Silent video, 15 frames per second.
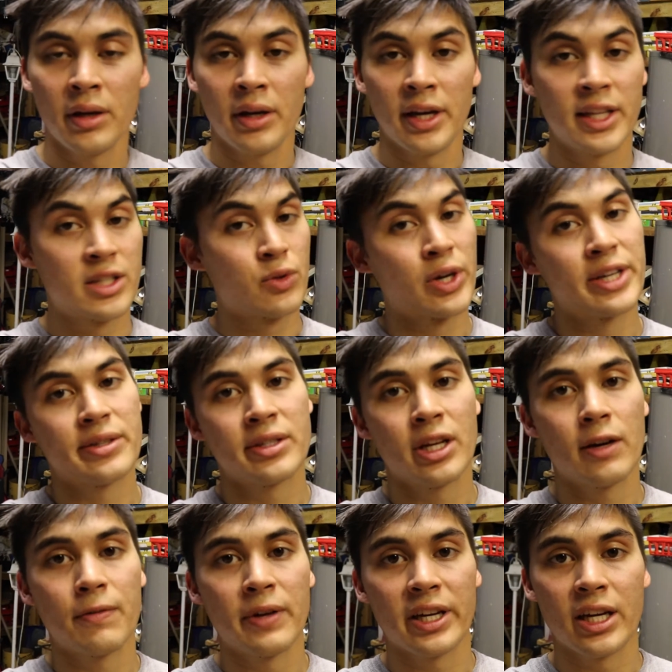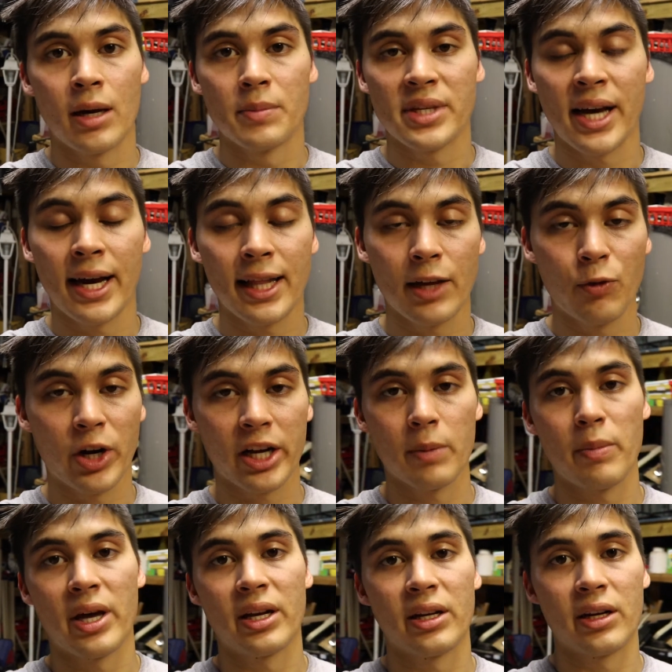It's great stuff and it comes highly
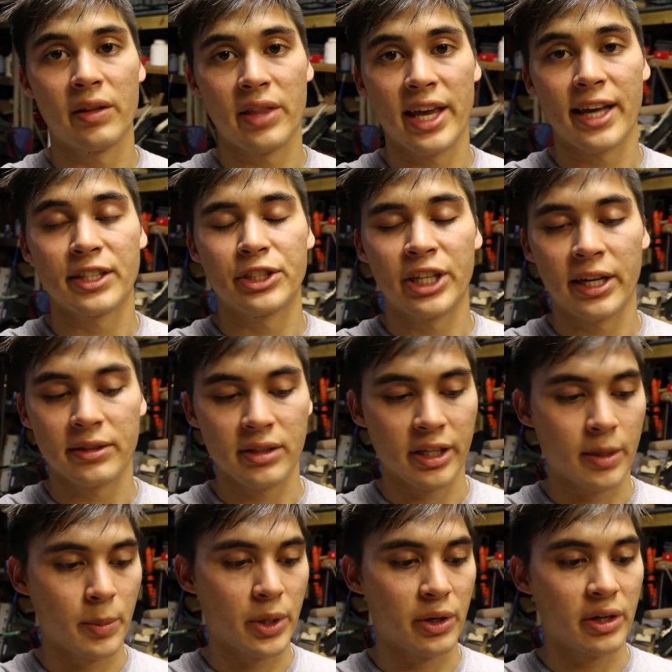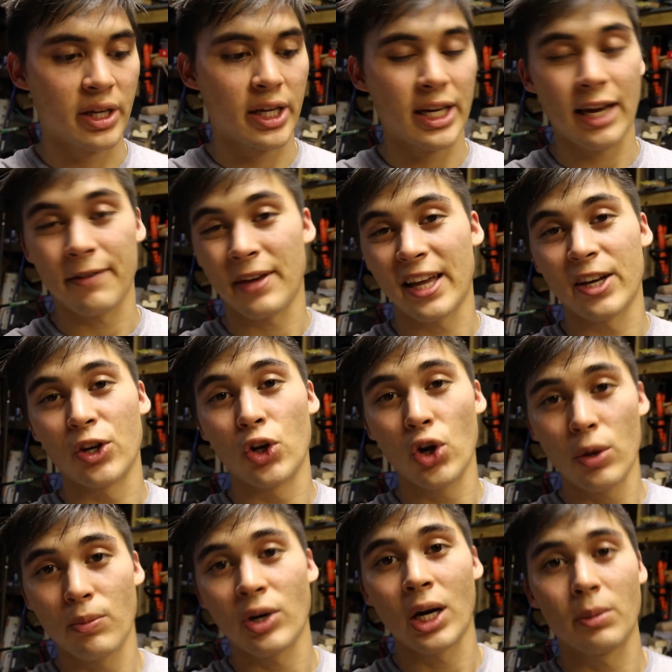recommended in the S-Chassis community, and I've had
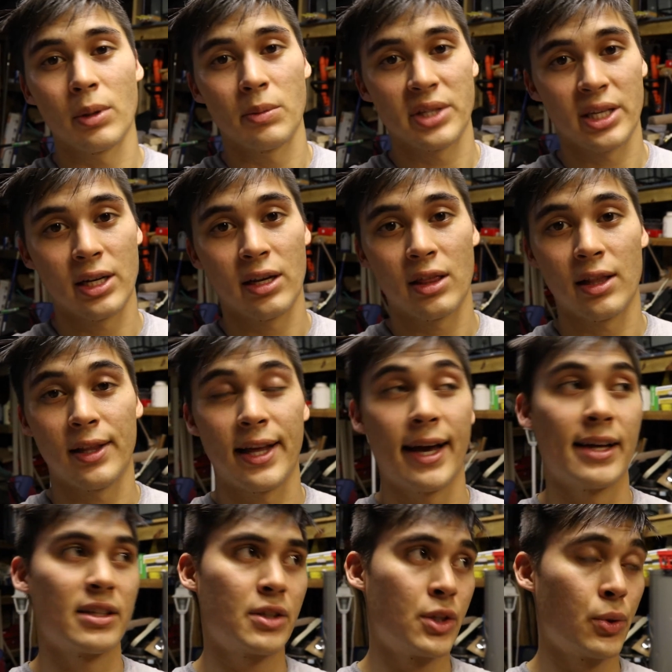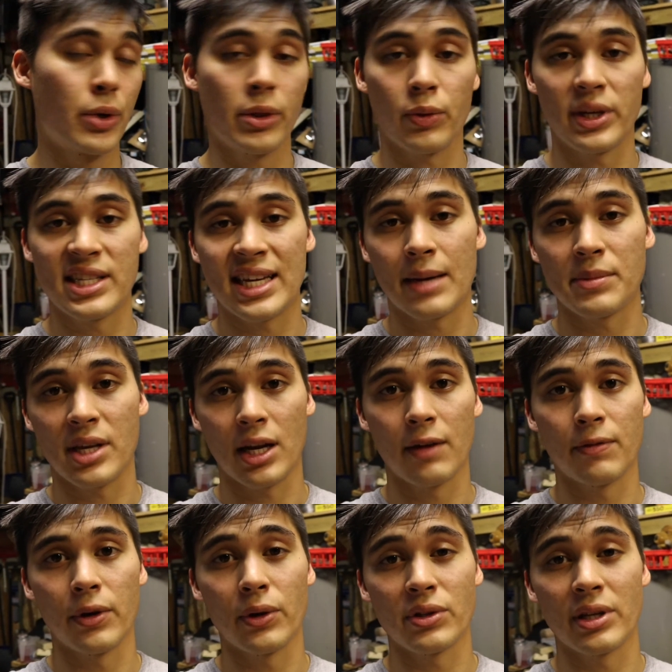no problems in it the last 2 or 3 times that I've
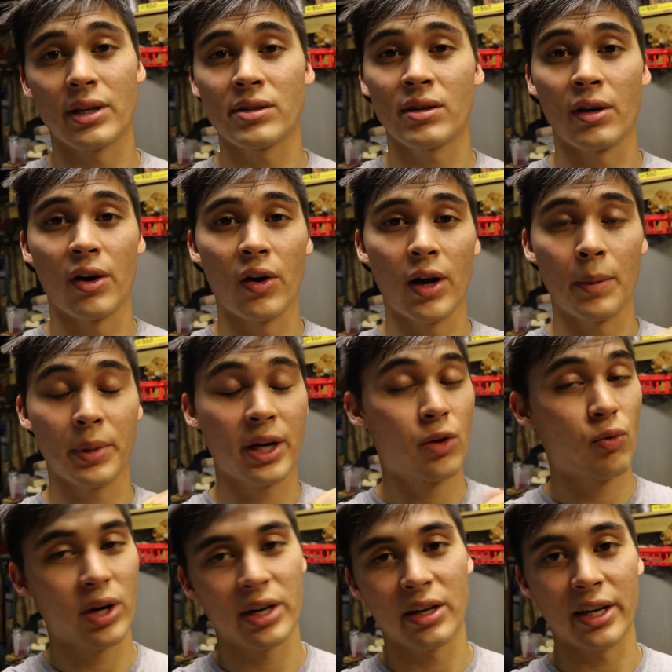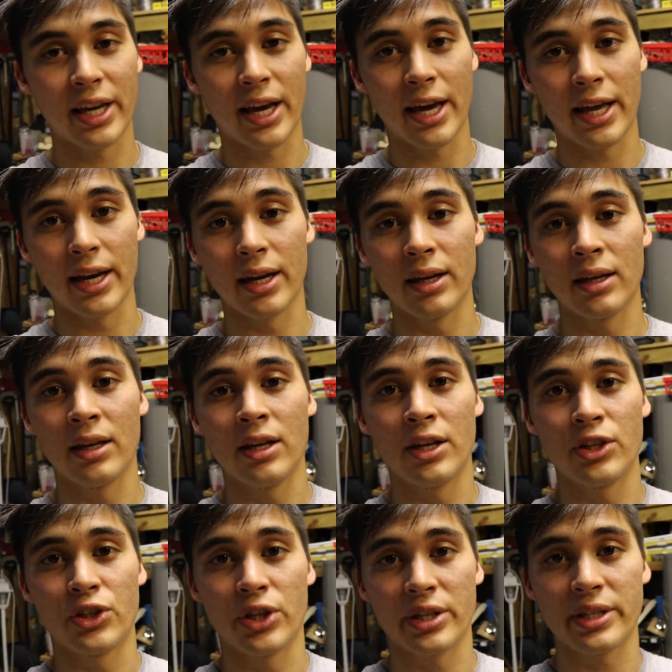used it, so I'm gonna run it again
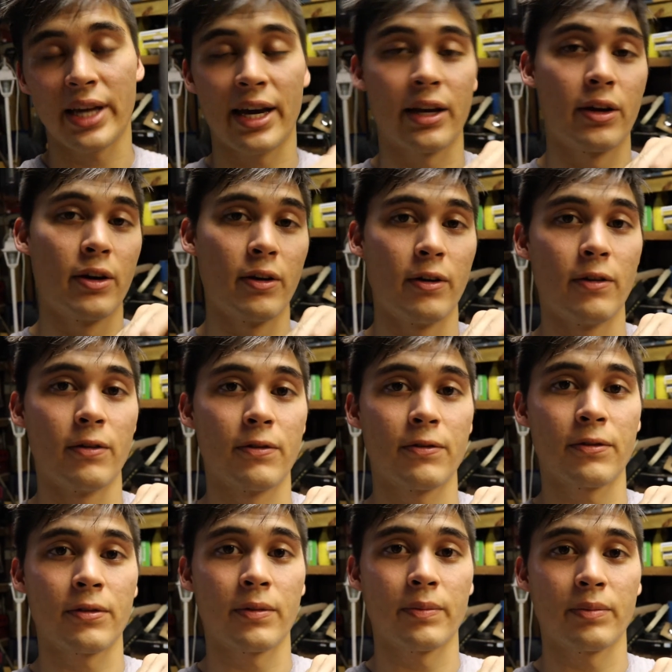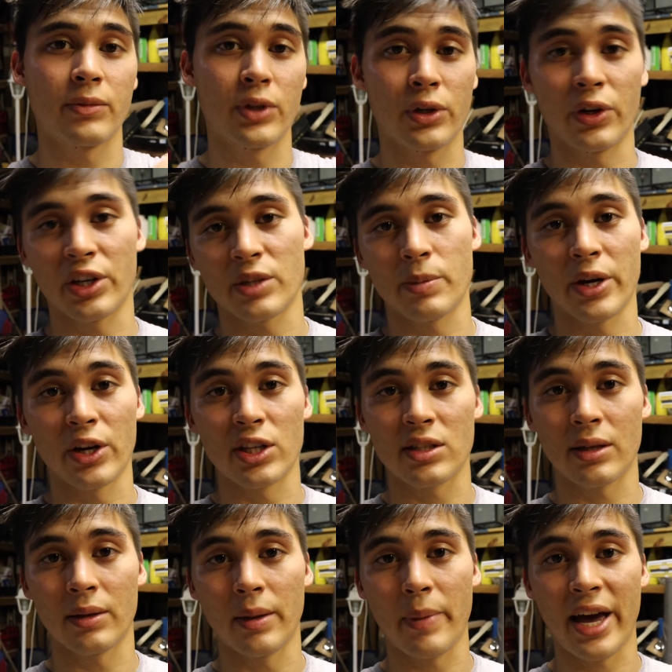just out of good experience
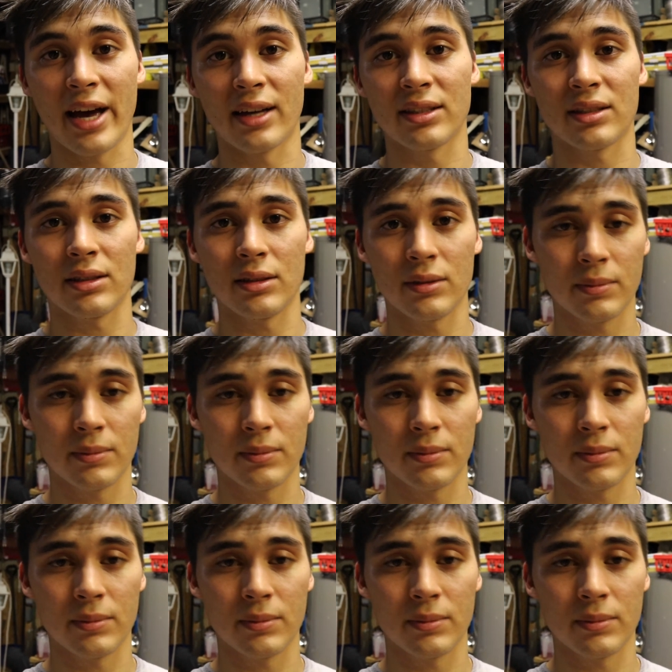in the past.